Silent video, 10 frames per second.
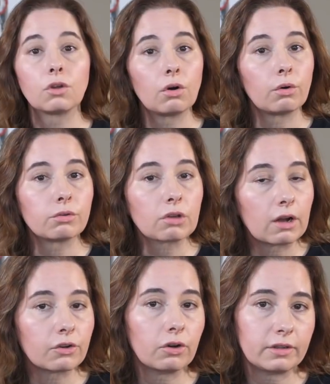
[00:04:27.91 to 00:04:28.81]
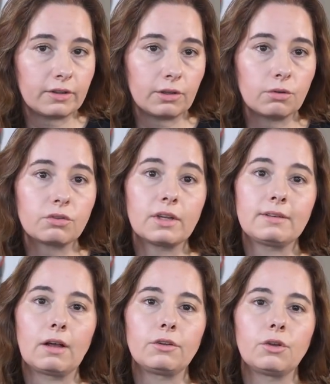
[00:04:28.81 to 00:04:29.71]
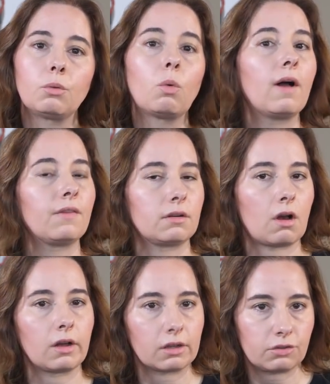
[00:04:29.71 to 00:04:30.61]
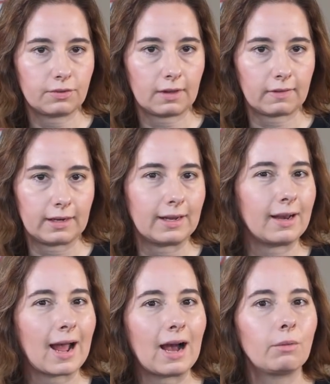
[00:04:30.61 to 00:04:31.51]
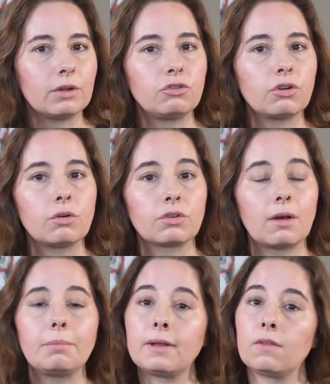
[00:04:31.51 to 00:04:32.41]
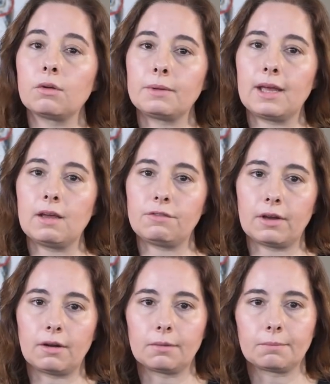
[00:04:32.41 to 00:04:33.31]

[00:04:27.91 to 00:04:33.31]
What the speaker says: Those are good cues that tell you what the dog is feeling and how it shows up in their behavior.